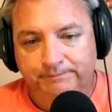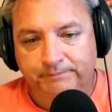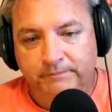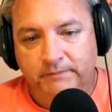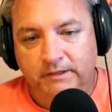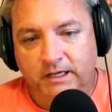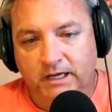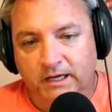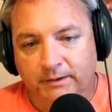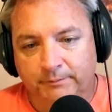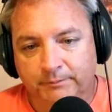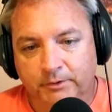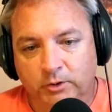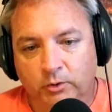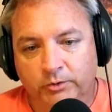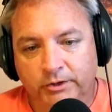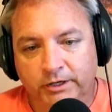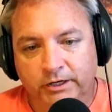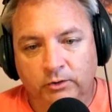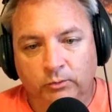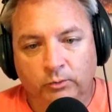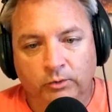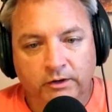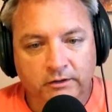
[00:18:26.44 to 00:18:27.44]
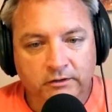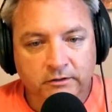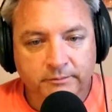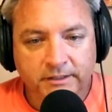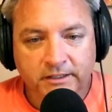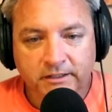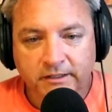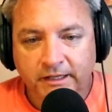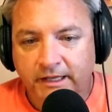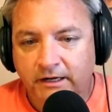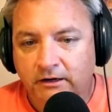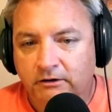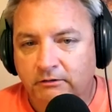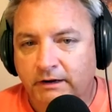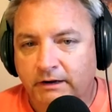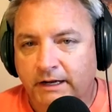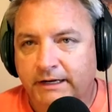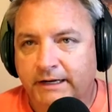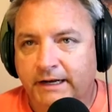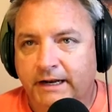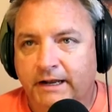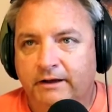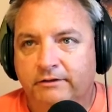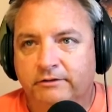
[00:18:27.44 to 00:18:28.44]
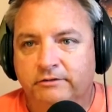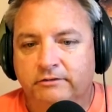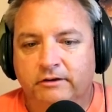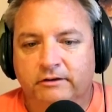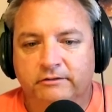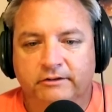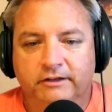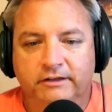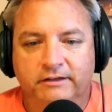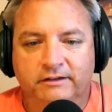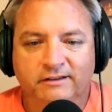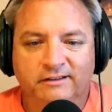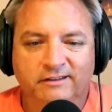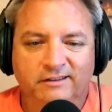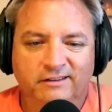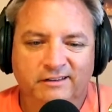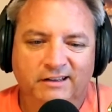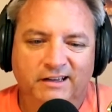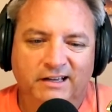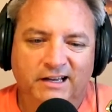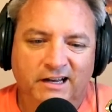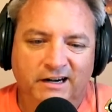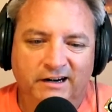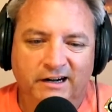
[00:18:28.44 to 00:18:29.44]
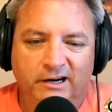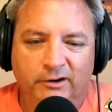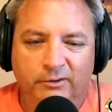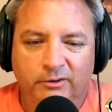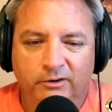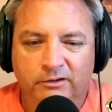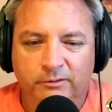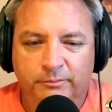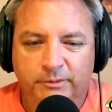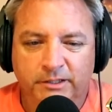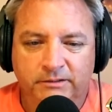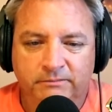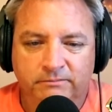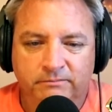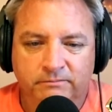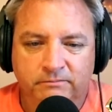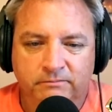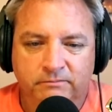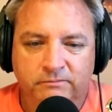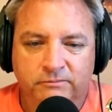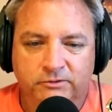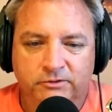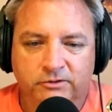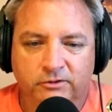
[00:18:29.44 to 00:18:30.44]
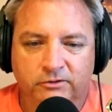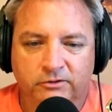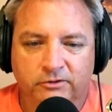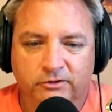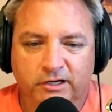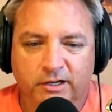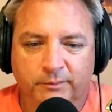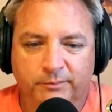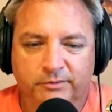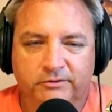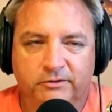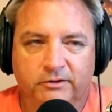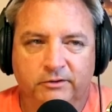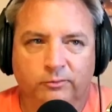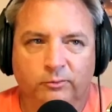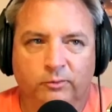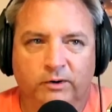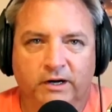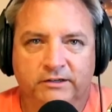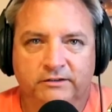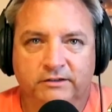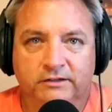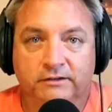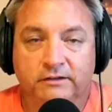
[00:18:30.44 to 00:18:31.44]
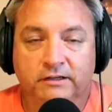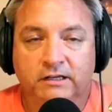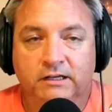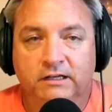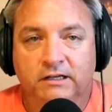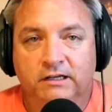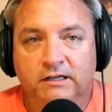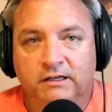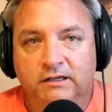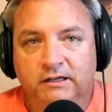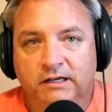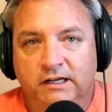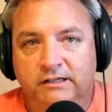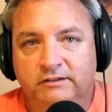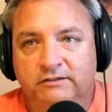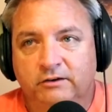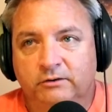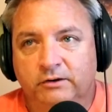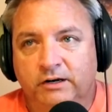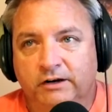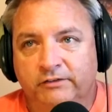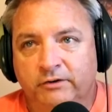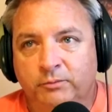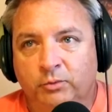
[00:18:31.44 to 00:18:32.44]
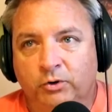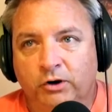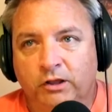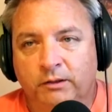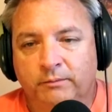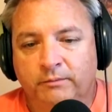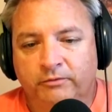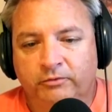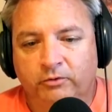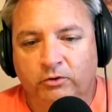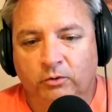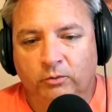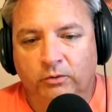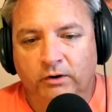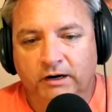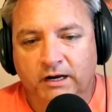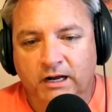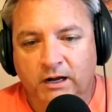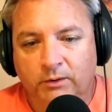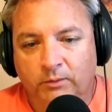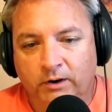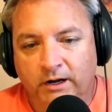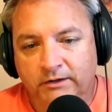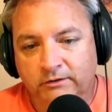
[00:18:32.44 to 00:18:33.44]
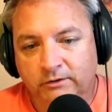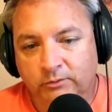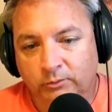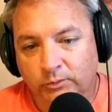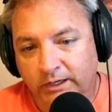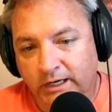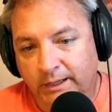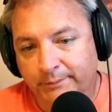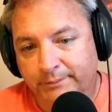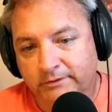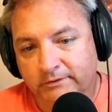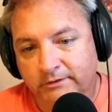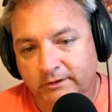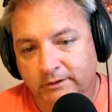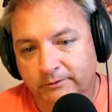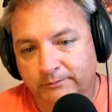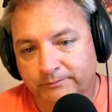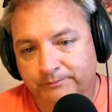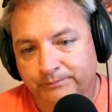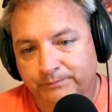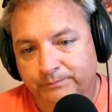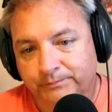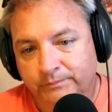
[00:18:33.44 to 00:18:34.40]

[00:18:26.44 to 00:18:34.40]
I'm going into work a little bit later right now. So I was like, I got an hour. Let me turn on an episode and watch it. And so every morning before work, I watched one episode.